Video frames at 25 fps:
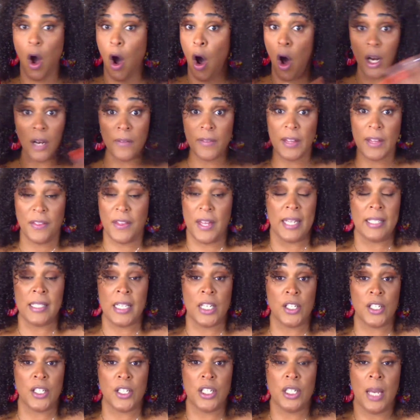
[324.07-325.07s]
all of the things
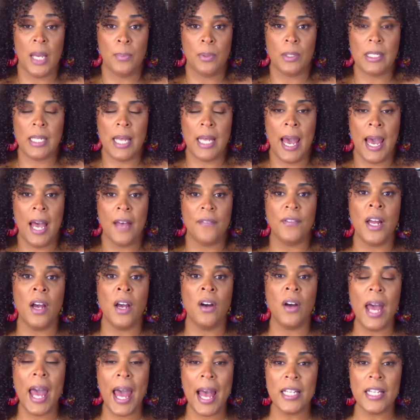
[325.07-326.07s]
that she's able to have
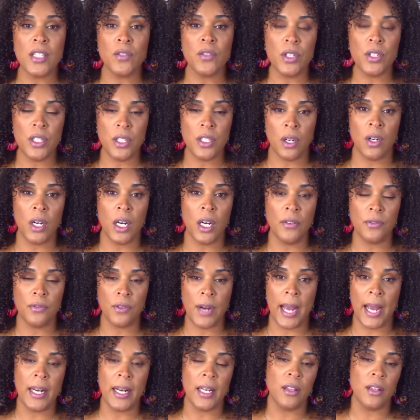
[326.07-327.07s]
now as a result
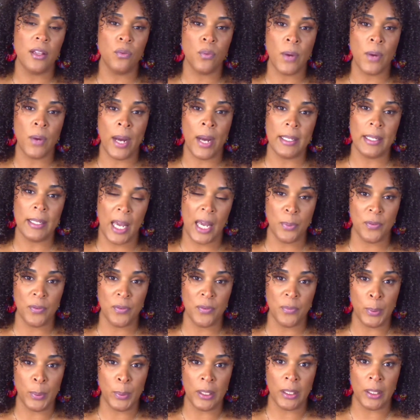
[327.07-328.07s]
of writing the right type
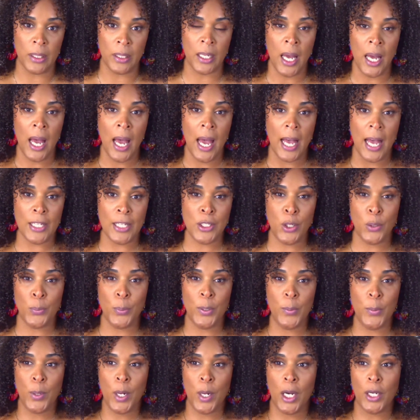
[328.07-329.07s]
of book. And so
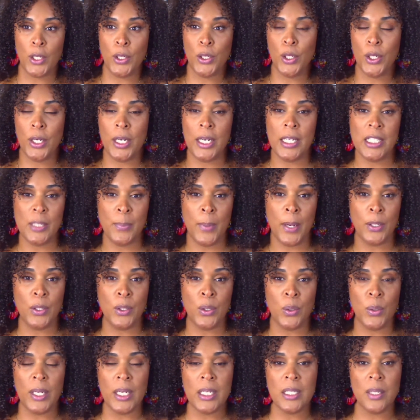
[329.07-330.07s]
when people are curious about,
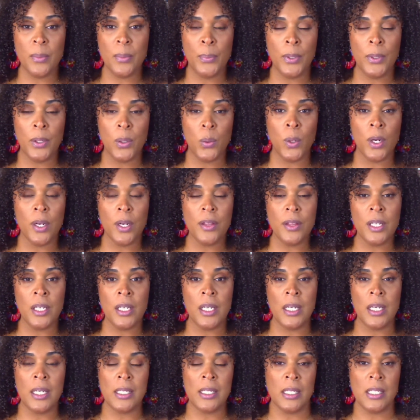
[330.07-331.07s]
is a book worth
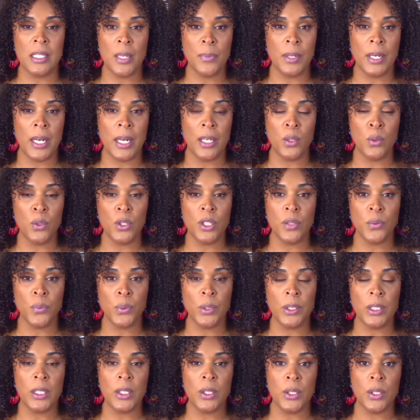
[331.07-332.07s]
it? Is it something that you
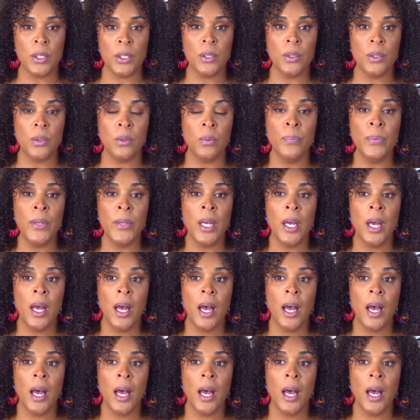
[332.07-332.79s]
should really do?